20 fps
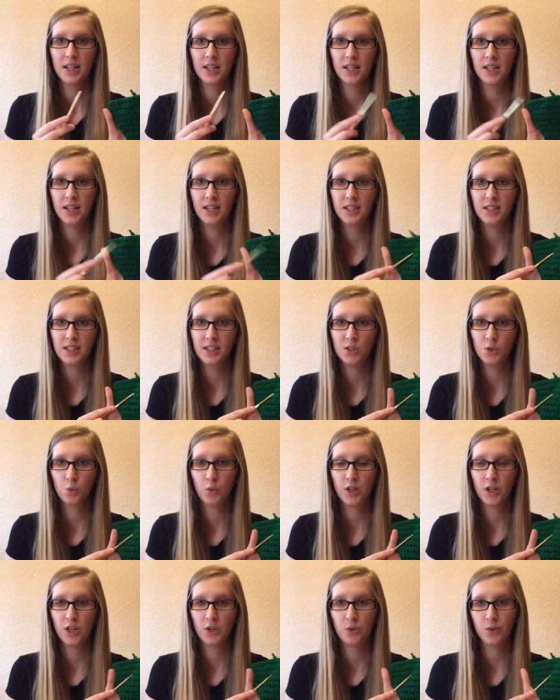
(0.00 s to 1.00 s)
this is
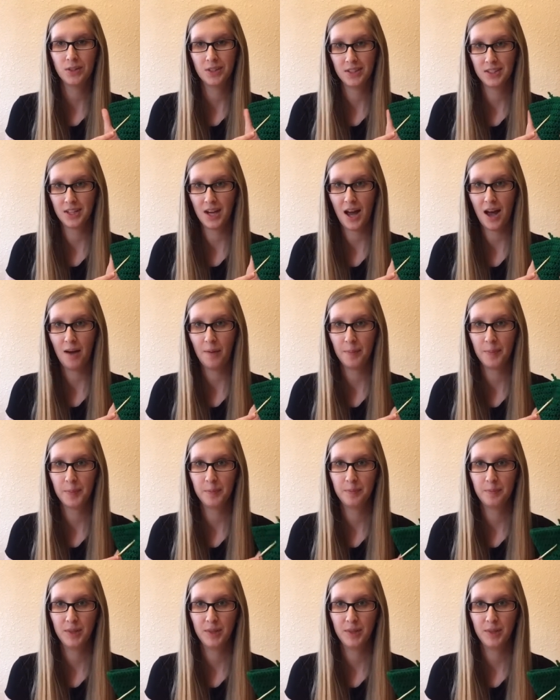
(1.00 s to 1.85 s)
where you would stop